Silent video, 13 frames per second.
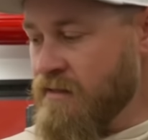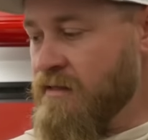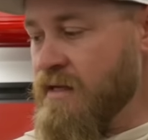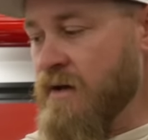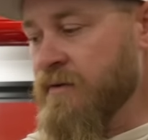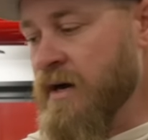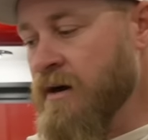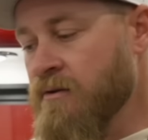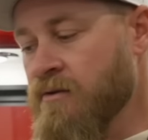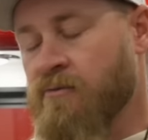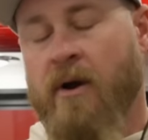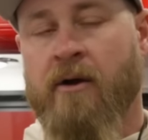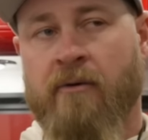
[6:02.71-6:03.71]
Seven
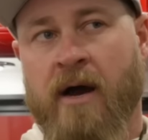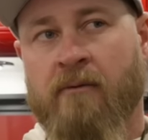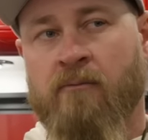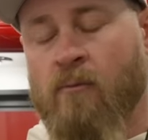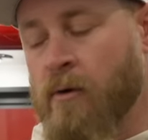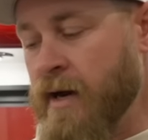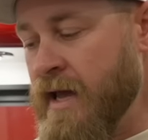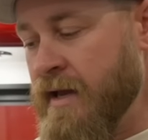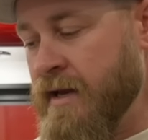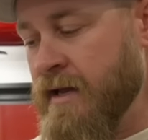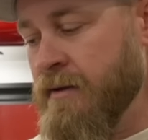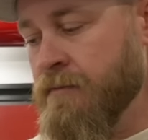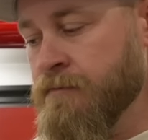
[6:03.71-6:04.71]
irons, right around
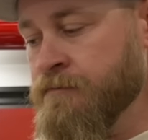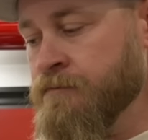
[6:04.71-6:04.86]
180.